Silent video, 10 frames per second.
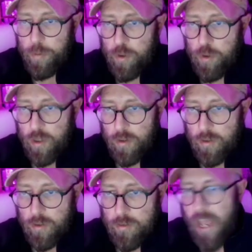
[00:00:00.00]

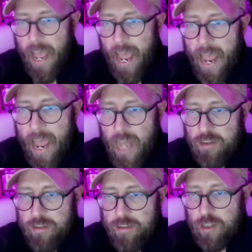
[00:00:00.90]
plural
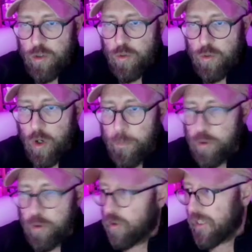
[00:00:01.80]
and take the role
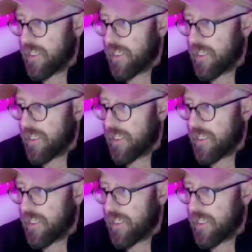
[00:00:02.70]
plural